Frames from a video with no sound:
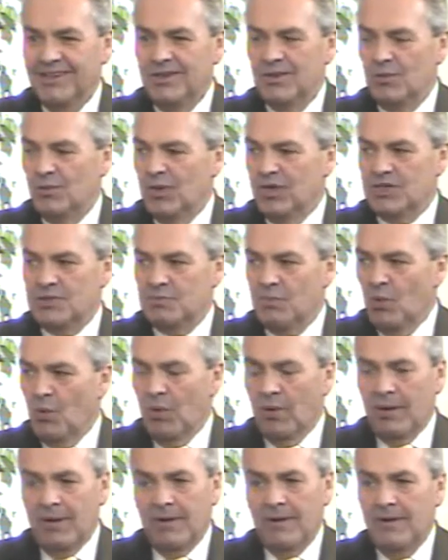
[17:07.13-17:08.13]
Sure. Rich,
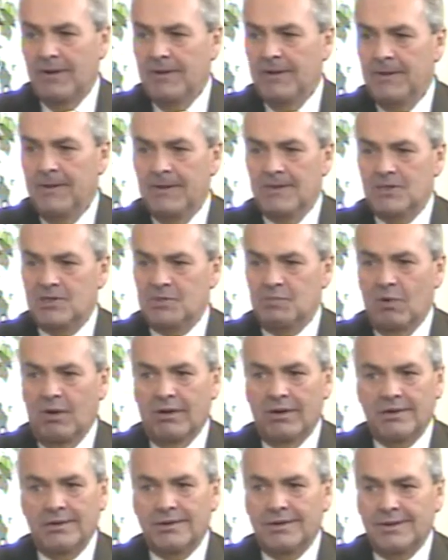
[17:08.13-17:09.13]
poor,
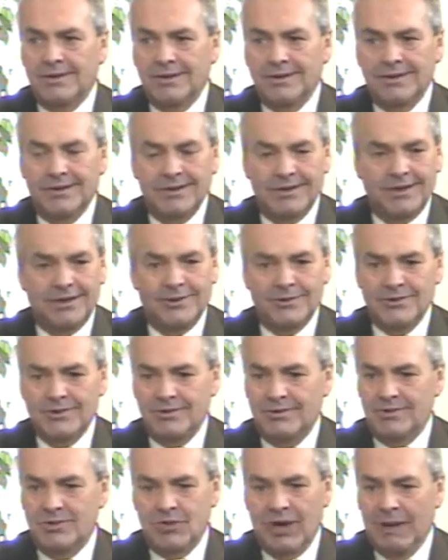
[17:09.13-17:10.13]
smart,
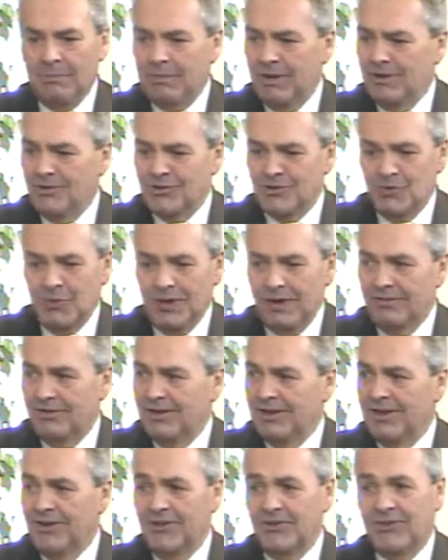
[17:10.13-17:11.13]
dropouts, whatever
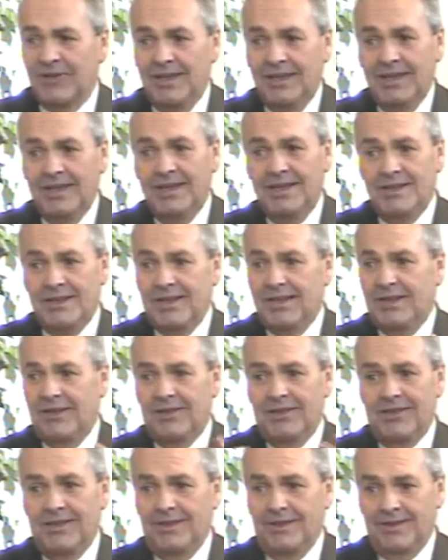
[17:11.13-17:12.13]
it is,
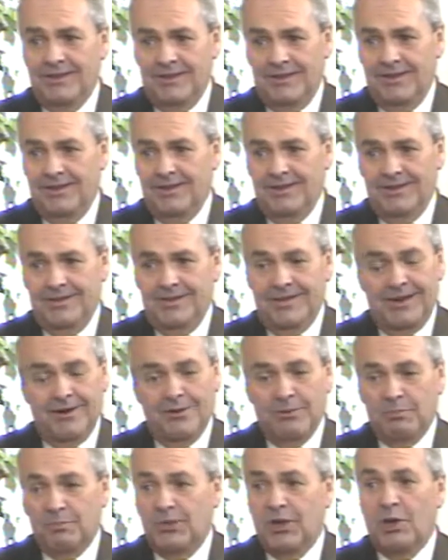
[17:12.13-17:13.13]

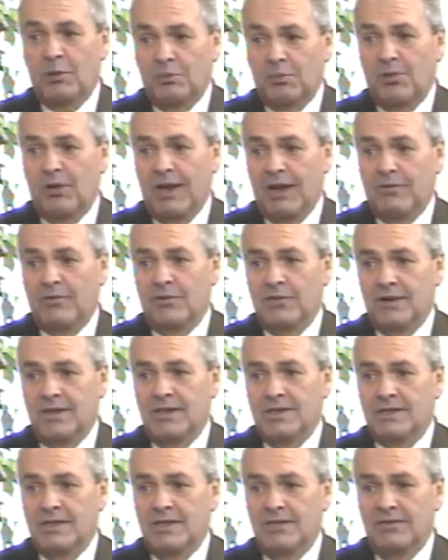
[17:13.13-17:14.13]
they're prey for
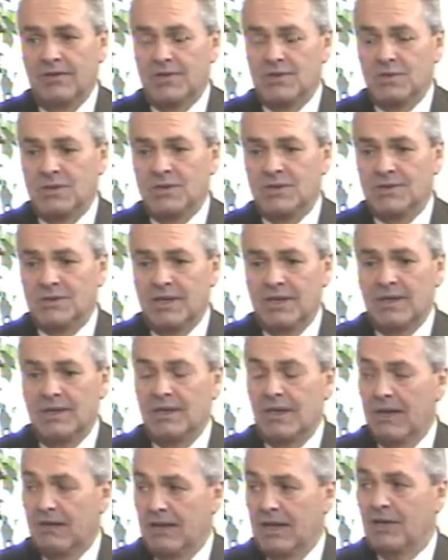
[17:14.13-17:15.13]
these individuals,
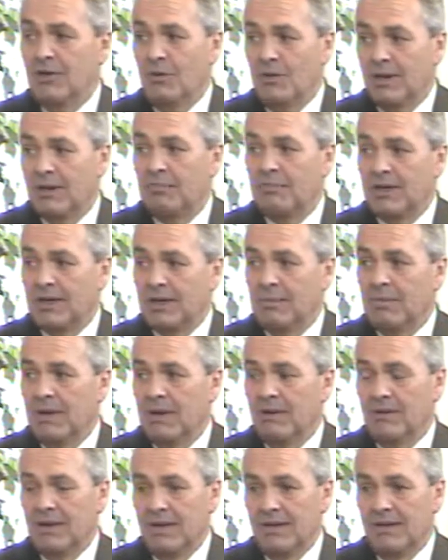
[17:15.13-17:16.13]
and they know how to pick them
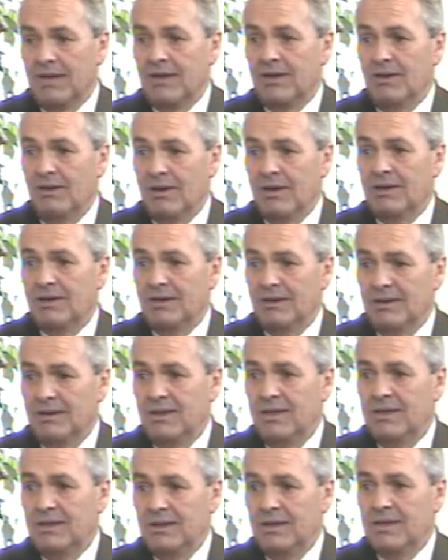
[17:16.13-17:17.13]
out, and they know how to
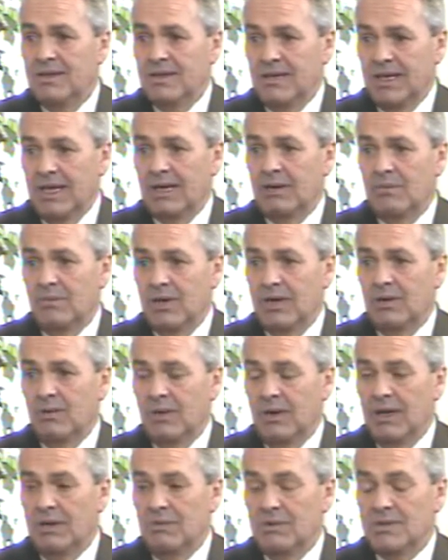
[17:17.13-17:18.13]
get them right
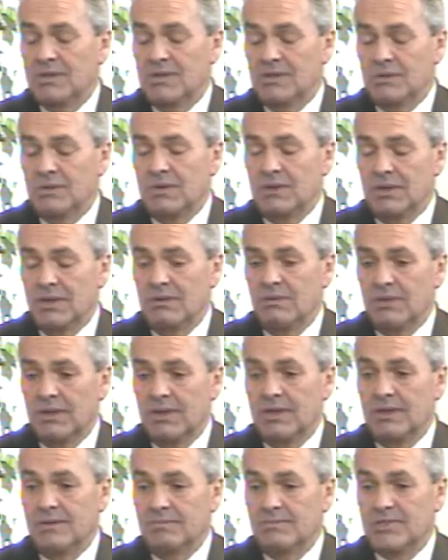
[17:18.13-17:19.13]
away, which is really,
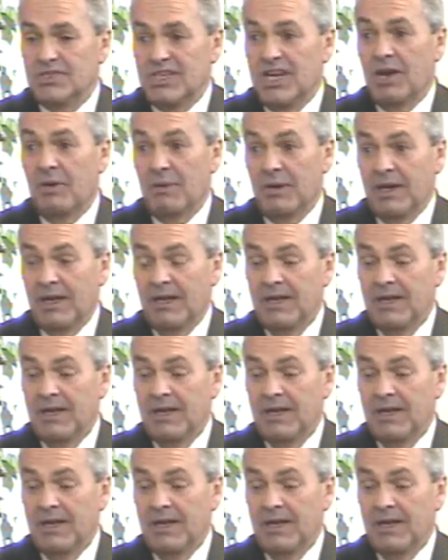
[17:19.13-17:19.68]
really scary.